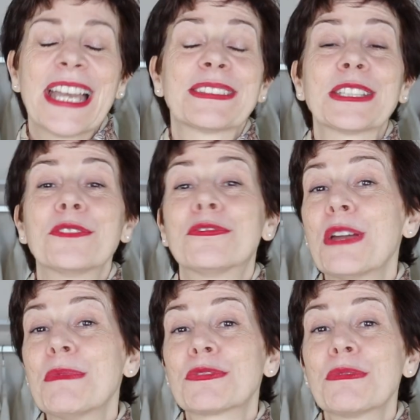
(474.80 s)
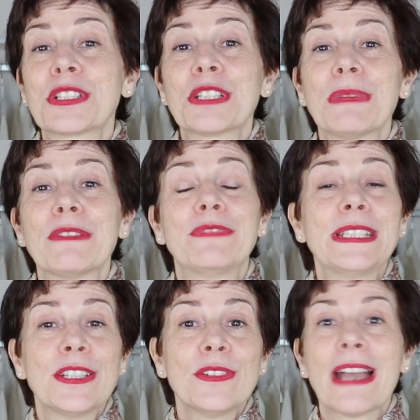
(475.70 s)
I thank you very much for watching my
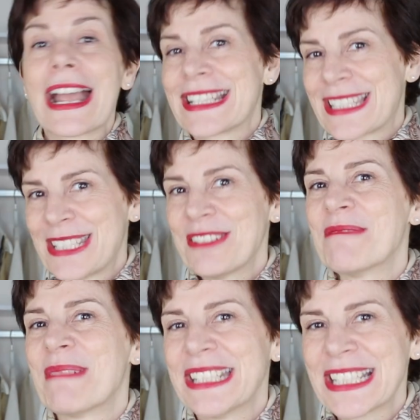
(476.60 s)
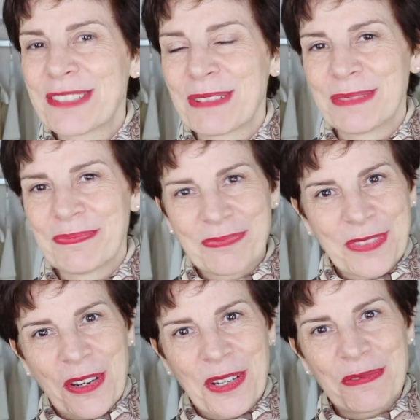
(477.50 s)
video. I'll see you in my next one.
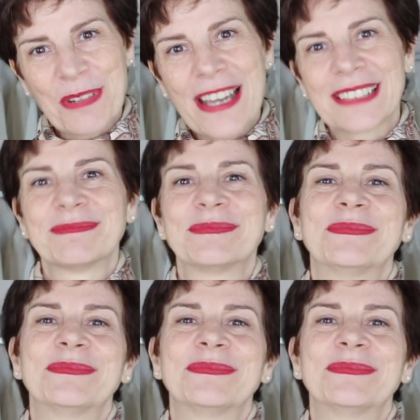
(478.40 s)
Au revoir!